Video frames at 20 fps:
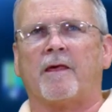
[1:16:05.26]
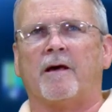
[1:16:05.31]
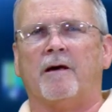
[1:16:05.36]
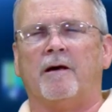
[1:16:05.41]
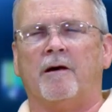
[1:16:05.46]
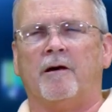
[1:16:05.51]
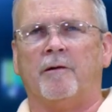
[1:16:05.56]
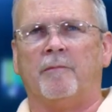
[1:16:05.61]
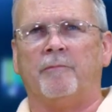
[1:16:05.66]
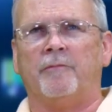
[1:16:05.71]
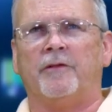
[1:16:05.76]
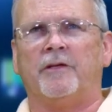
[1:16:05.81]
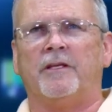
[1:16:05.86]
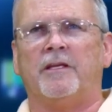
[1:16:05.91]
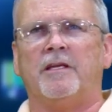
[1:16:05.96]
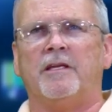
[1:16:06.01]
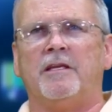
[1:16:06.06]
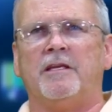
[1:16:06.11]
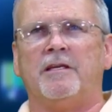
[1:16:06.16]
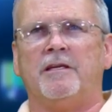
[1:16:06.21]
The
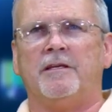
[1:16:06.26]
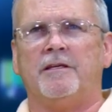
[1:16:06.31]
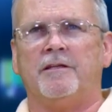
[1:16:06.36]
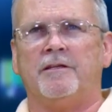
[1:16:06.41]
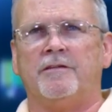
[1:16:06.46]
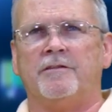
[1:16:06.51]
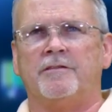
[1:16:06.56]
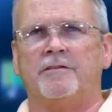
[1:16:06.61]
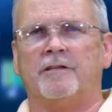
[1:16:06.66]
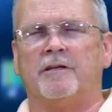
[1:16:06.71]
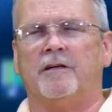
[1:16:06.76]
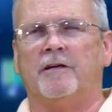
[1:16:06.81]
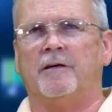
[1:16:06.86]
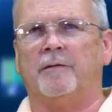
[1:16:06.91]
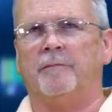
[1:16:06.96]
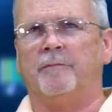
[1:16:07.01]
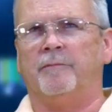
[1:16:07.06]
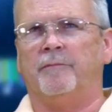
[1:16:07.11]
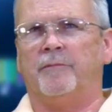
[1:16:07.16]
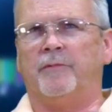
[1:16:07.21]
key is
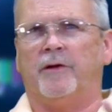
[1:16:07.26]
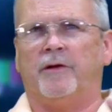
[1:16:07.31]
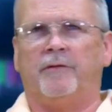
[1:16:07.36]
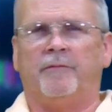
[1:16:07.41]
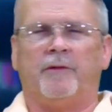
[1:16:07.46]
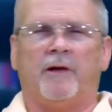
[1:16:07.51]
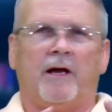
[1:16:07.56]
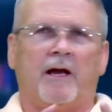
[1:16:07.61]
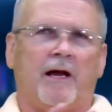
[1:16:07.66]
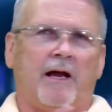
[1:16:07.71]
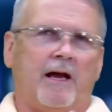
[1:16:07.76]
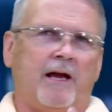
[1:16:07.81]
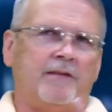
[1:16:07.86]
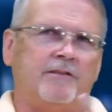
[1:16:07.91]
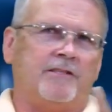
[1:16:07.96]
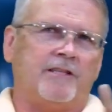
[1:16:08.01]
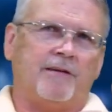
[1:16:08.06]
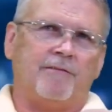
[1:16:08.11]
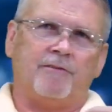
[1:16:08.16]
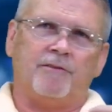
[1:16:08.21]
i7
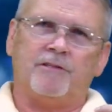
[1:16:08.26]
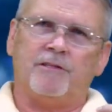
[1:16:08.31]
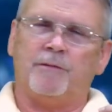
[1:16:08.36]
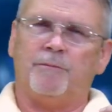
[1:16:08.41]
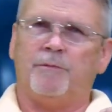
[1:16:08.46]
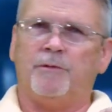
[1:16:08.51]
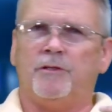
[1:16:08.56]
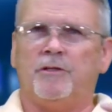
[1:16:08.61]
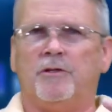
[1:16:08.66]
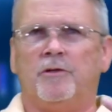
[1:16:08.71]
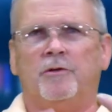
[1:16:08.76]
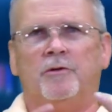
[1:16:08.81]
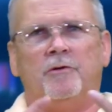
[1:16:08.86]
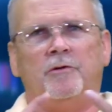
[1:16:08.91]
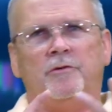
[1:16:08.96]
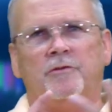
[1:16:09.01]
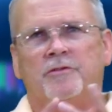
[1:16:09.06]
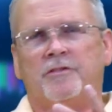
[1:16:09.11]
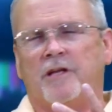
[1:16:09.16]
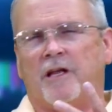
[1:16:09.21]

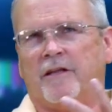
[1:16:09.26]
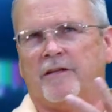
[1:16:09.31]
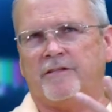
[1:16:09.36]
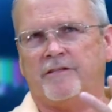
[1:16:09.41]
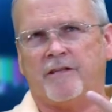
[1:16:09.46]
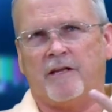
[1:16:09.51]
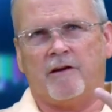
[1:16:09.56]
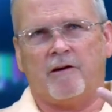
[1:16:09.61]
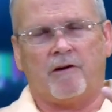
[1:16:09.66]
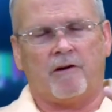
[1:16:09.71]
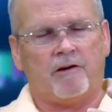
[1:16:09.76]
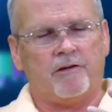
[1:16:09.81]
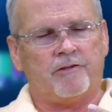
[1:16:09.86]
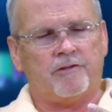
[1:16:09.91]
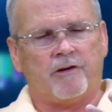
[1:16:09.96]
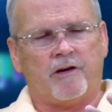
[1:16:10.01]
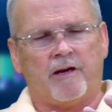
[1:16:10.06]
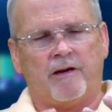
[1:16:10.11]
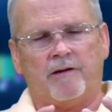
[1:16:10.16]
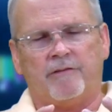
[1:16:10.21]
CPU, solid
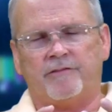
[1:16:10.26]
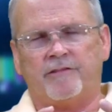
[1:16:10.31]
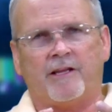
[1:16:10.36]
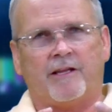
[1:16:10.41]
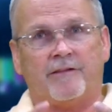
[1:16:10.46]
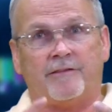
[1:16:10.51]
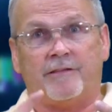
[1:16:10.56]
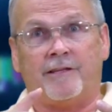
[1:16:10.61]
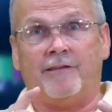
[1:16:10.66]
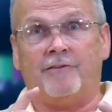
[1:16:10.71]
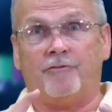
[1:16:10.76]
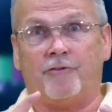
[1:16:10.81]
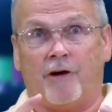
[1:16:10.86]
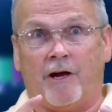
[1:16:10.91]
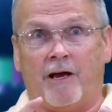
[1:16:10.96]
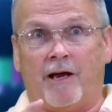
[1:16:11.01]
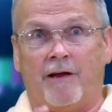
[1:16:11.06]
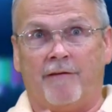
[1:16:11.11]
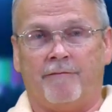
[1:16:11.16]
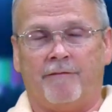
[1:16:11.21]
state
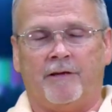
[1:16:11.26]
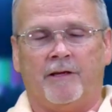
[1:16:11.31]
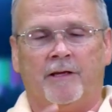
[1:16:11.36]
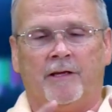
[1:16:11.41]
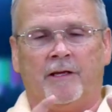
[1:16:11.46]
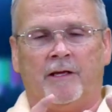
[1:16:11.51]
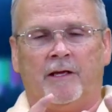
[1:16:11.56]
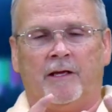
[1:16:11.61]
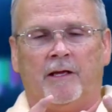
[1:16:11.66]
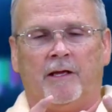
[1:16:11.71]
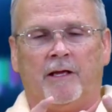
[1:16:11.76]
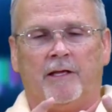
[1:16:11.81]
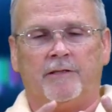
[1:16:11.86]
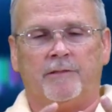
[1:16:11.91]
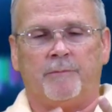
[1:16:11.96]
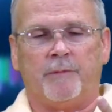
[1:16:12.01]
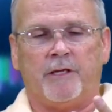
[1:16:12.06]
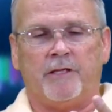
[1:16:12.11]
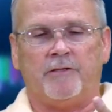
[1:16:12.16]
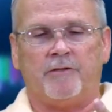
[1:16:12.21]
drive
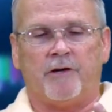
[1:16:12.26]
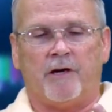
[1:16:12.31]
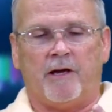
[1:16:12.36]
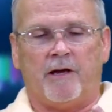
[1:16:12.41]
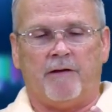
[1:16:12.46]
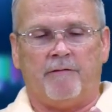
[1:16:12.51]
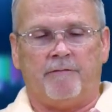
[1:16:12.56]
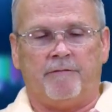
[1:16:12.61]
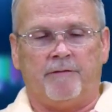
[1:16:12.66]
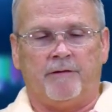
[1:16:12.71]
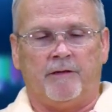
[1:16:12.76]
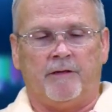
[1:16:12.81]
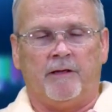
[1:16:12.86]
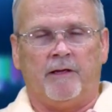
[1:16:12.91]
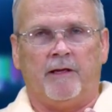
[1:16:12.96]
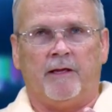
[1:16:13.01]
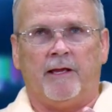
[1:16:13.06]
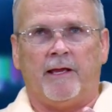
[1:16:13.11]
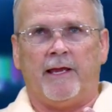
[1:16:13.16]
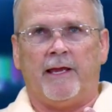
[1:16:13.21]
as main drive,
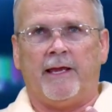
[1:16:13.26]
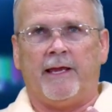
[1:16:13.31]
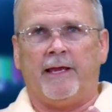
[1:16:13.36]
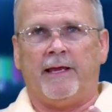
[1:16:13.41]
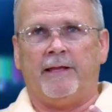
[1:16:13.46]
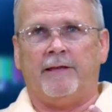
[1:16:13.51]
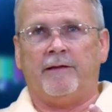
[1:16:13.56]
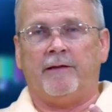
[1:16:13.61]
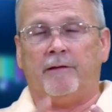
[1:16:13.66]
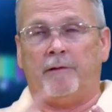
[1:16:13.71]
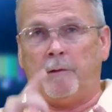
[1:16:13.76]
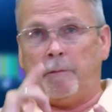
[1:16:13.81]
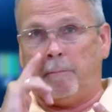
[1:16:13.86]
and